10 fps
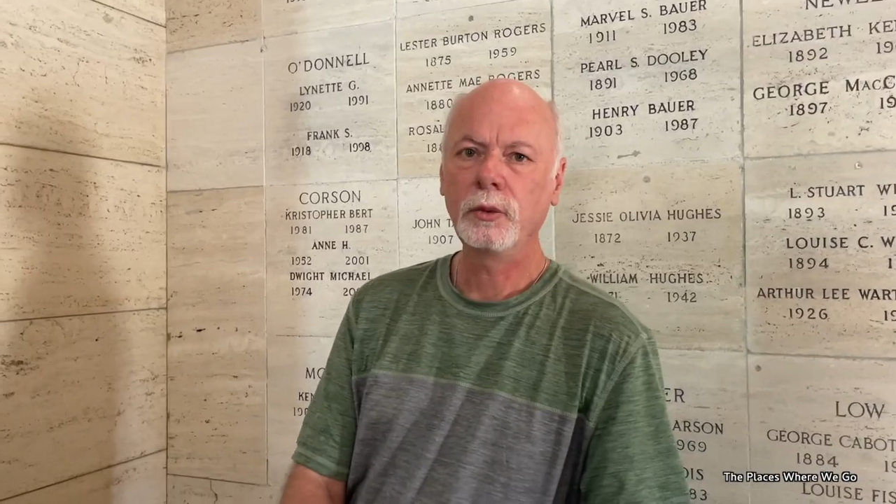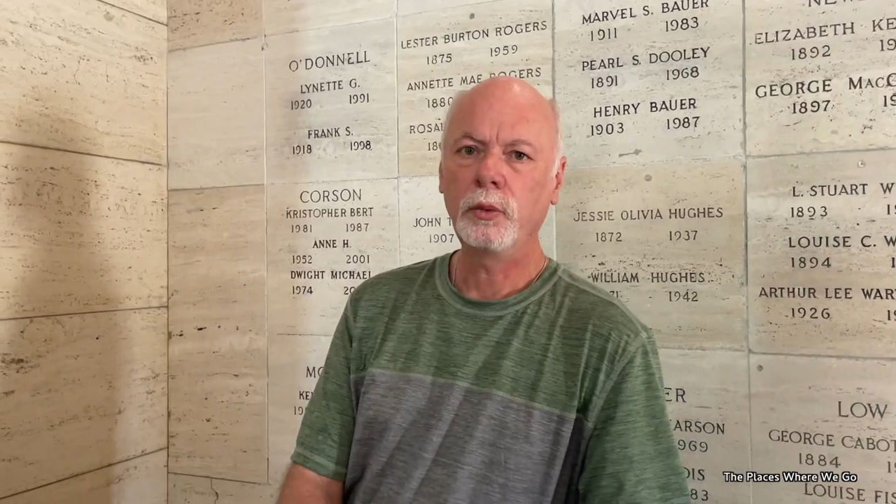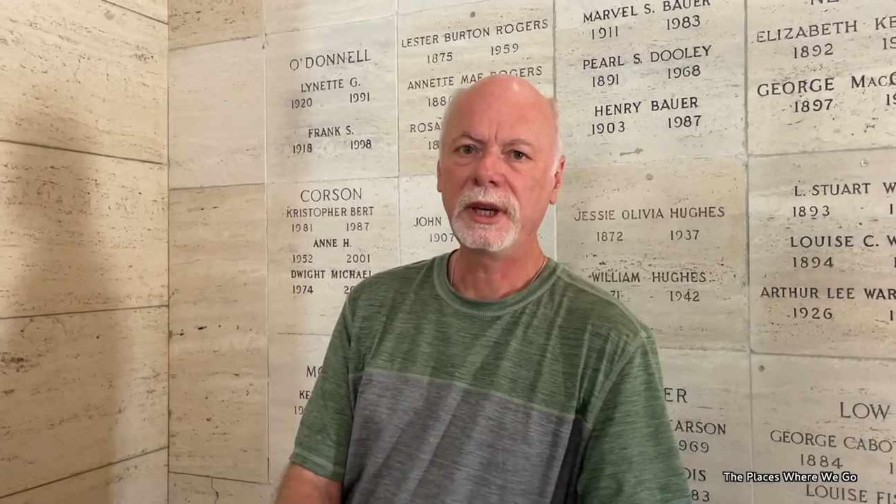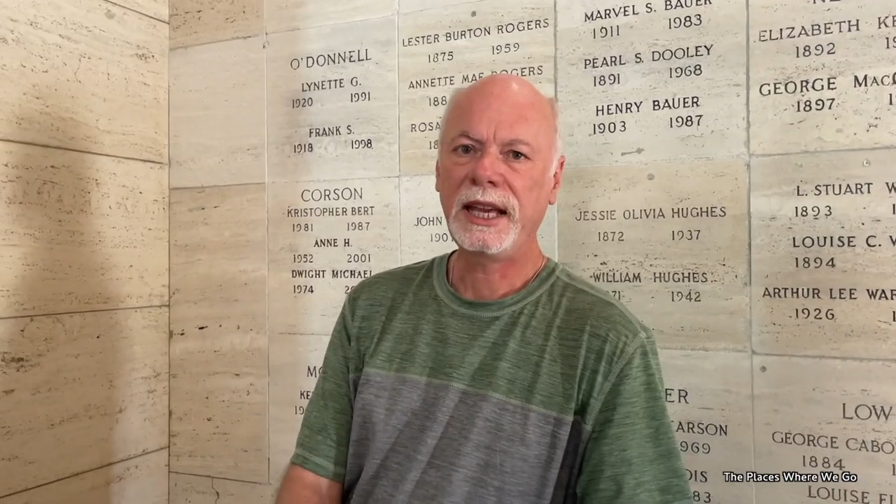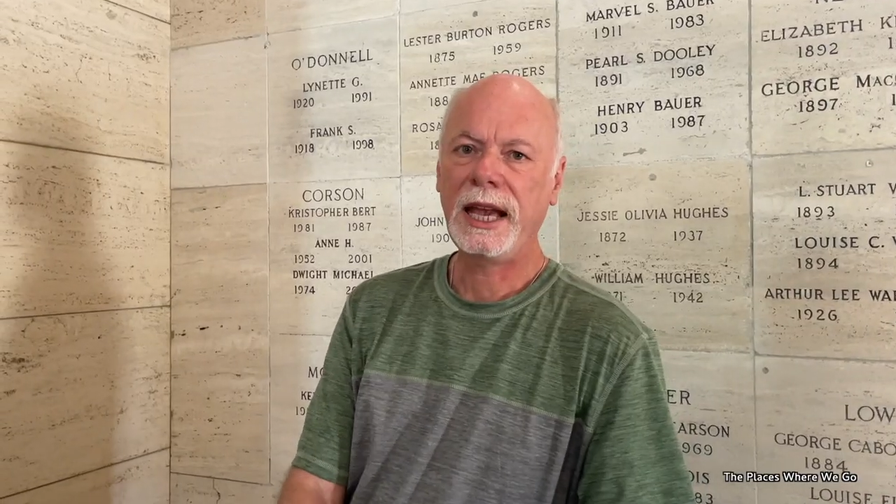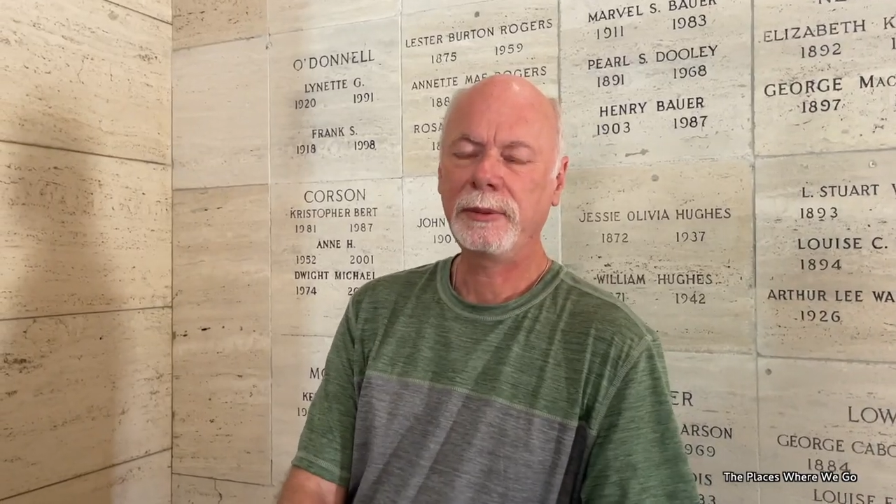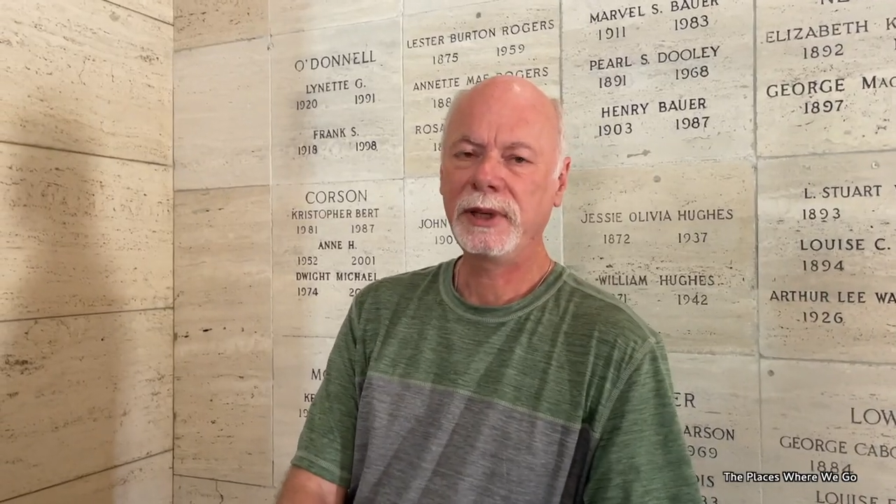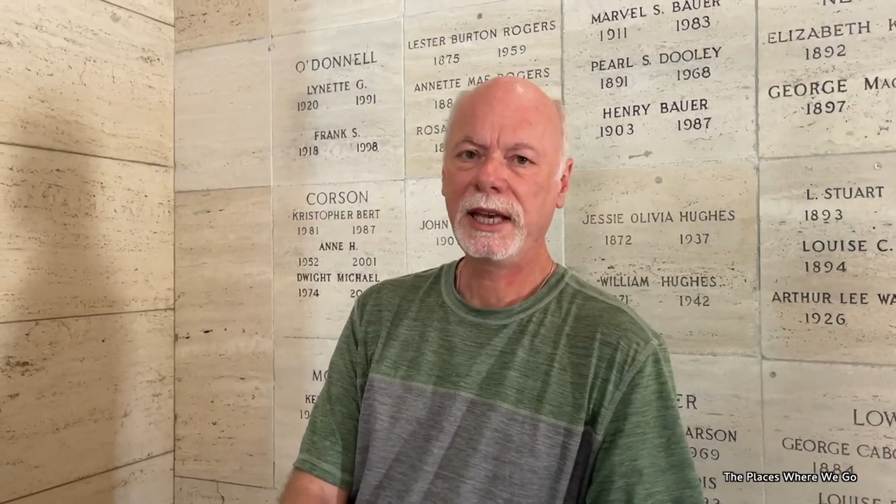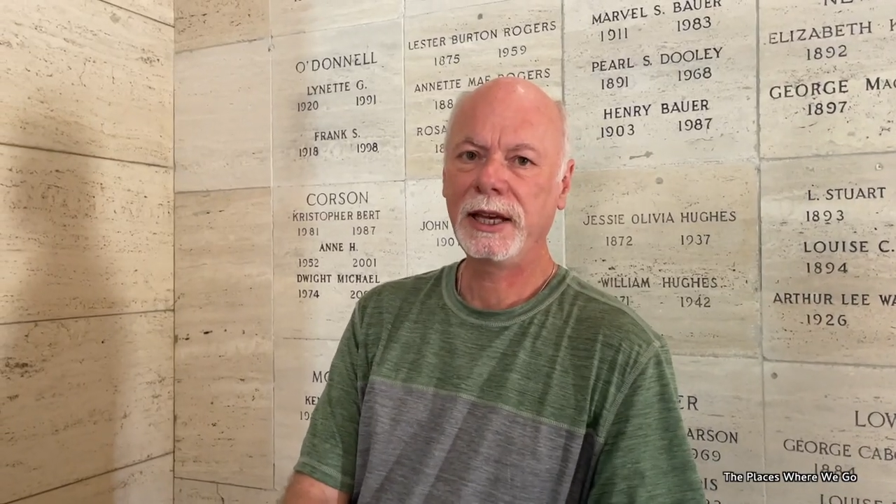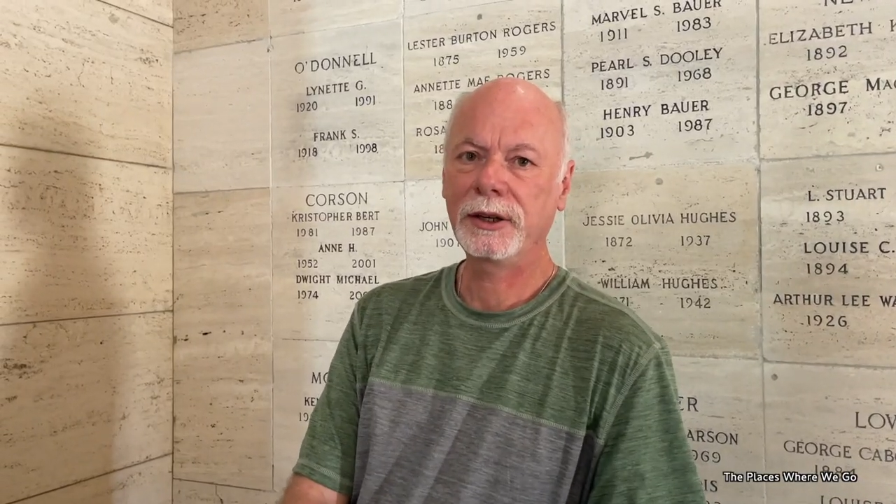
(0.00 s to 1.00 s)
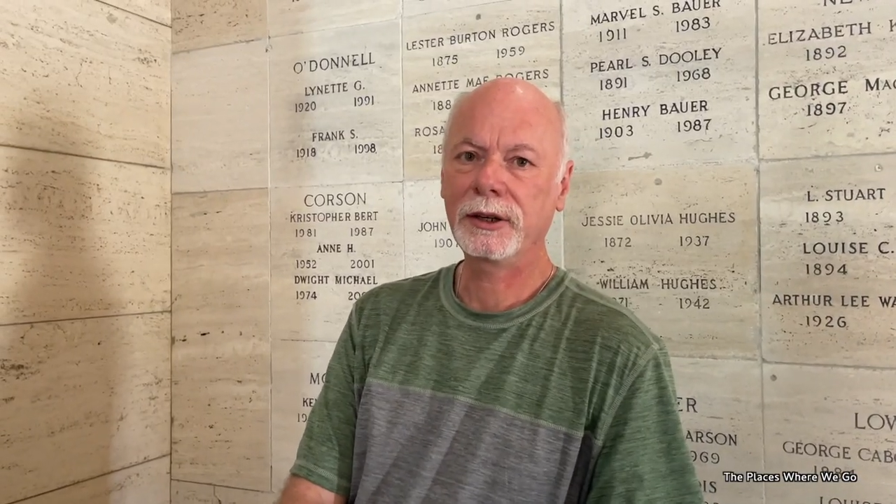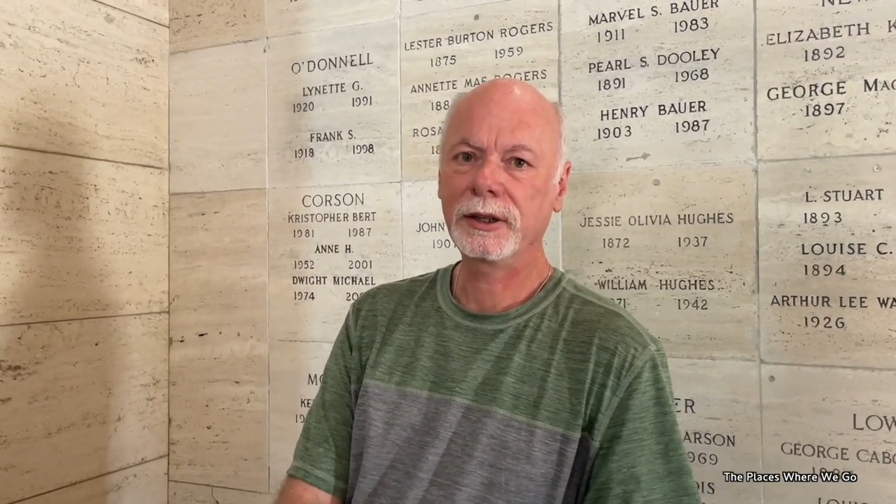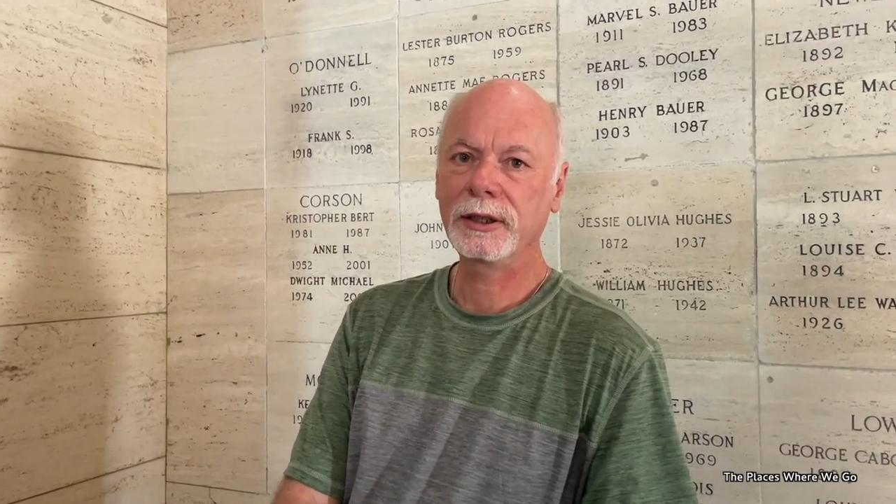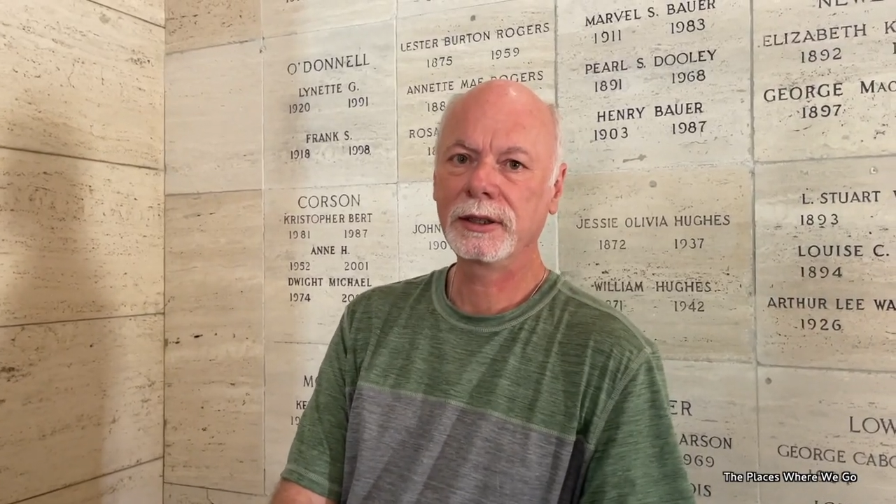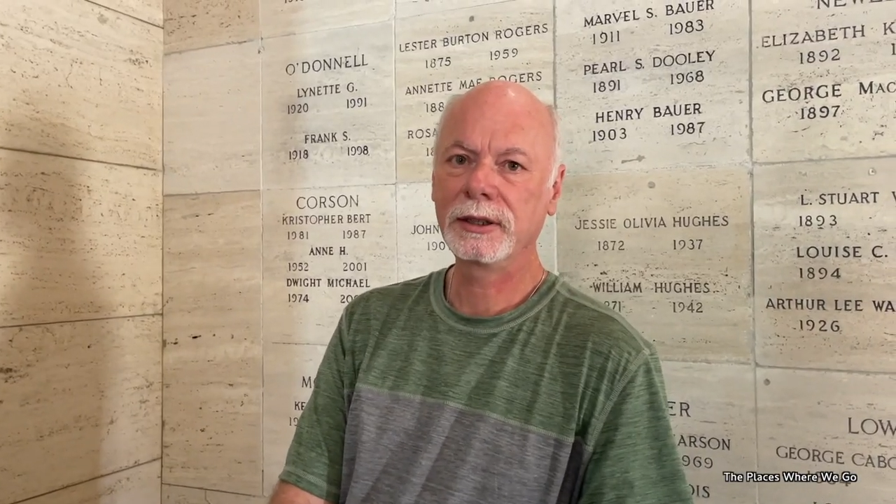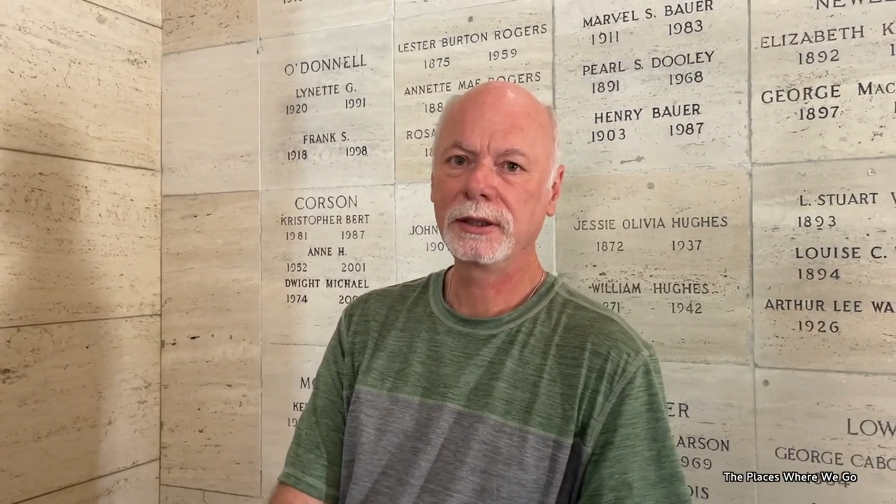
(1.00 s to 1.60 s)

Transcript: We came here